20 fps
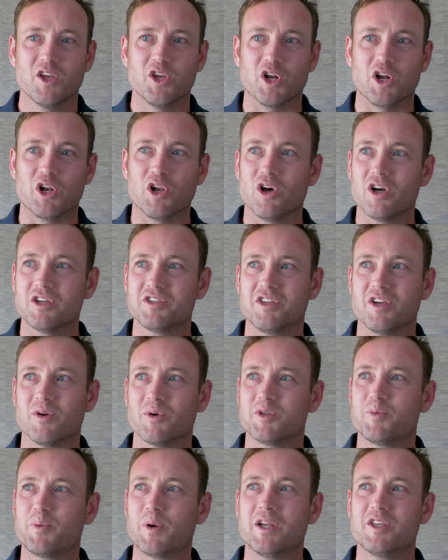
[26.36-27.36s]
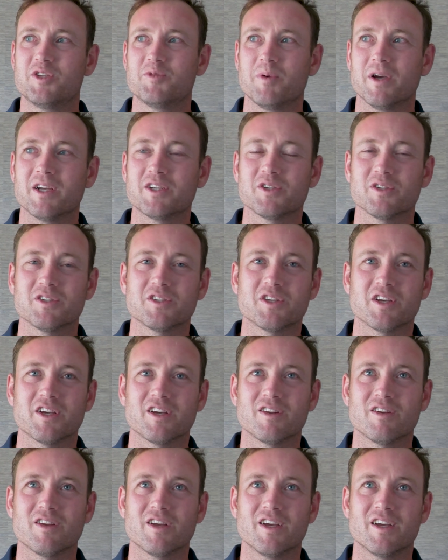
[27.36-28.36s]
last year was pretty special,
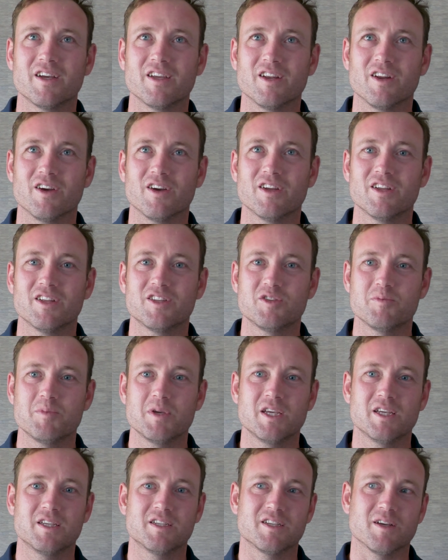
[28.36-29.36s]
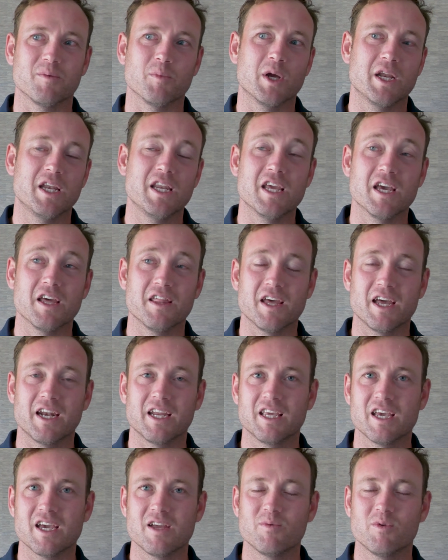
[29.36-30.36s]
so to be somewhere near that
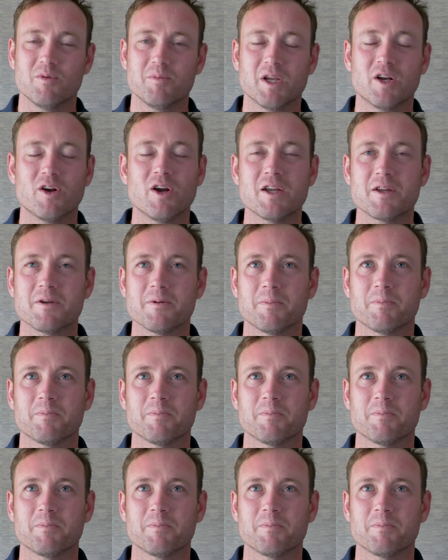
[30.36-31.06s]
again would be great.